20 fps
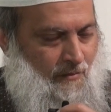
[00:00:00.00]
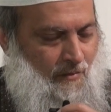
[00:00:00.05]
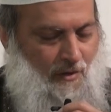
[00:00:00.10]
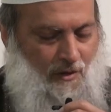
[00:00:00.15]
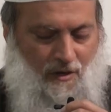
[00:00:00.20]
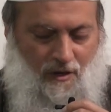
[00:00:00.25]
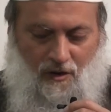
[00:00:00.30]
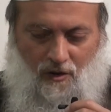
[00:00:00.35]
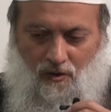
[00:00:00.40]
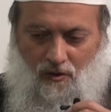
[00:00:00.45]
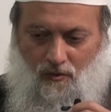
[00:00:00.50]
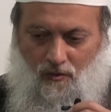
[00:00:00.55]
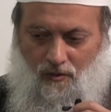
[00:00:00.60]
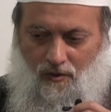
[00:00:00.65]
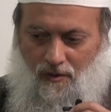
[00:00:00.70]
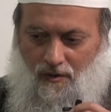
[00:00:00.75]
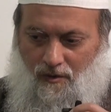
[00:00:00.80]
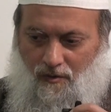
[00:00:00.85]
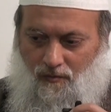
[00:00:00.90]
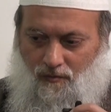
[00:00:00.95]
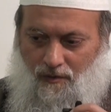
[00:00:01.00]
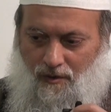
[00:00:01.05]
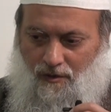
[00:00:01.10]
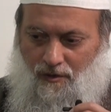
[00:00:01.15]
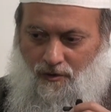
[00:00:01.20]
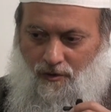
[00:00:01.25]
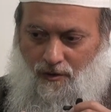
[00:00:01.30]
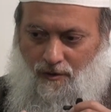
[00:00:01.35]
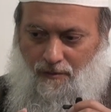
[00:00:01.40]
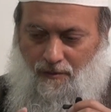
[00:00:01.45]
You know,
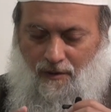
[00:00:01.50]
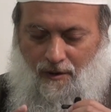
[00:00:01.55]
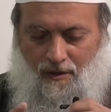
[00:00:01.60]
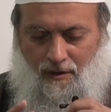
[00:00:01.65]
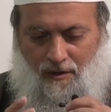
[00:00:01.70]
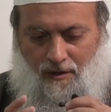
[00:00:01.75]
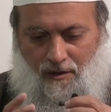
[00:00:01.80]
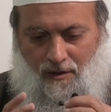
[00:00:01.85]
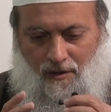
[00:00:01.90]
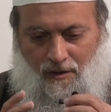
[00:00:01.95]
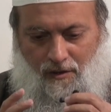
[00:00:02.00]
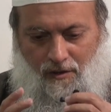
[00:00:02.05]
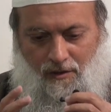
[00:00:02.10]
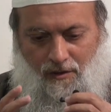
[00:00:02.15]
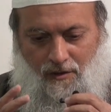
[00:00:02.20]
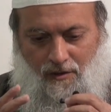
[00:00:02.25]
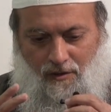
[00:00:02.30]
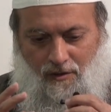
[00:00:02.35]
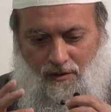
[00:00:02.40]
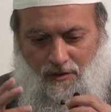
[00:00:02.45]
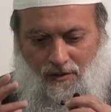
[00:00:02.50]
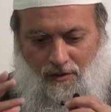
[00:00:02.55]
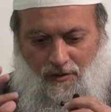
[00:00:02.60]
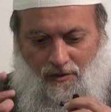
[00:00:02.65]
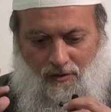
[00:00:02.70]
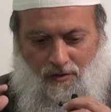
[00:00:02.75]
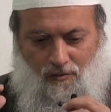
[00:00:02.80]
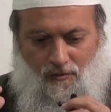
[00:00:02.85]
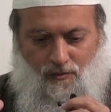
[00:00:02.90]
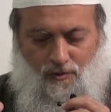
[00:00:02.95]
when you're
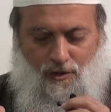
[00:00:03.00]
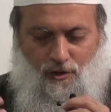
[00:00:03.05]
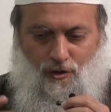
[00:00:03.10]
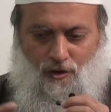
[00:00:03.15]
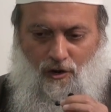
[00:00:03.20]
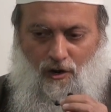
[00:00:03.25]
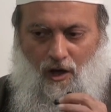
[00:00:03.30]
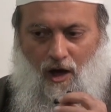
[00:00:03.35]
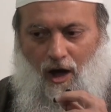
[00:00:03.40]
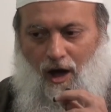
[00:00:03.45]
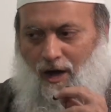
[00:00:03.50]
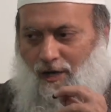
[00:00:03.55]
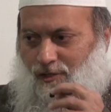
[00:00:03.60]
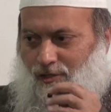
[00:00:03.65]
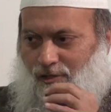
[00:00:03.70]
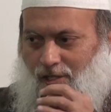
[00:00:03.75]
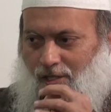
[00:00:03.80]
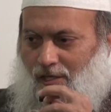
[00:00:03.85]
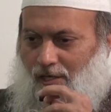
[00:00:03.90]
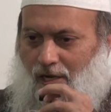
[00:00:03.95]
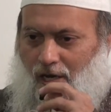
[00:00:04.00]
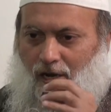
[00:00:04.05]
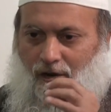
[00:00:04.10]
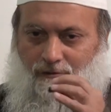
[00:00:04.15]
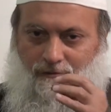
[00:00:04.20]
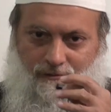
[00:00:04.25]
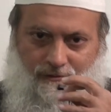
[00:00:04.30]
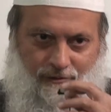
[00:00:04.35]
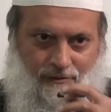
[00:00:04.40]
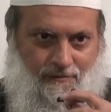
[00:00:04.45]
lost in
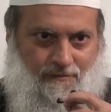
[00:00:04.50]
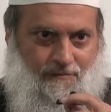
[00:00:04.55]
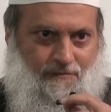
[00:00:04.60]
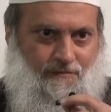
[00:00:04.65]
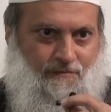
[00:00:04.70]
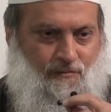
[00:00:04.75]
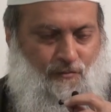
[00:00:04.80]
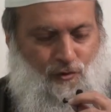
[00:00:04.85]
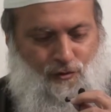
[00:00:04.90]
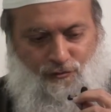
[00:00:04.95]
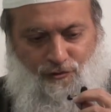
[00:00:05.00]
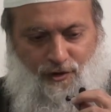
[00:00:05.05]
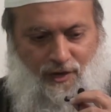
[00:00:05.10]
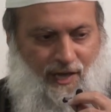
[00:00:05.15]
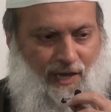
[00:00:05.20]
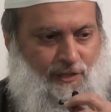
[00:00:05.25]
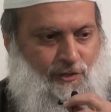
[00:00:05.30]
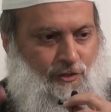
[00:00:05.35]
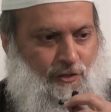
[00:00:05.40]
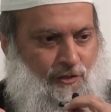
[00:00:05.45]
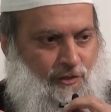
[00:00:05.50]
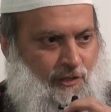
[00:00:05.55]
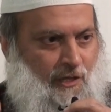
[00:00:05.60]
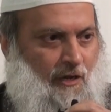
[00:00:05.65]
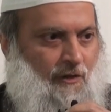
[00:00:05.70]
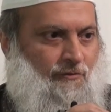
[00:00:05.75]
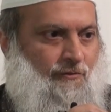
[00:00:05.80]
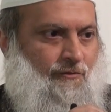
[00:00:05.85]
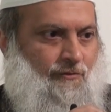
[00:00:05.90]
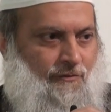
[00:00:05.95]
love, you forget
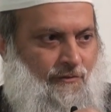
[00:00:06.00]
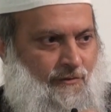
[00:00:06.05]
yourself.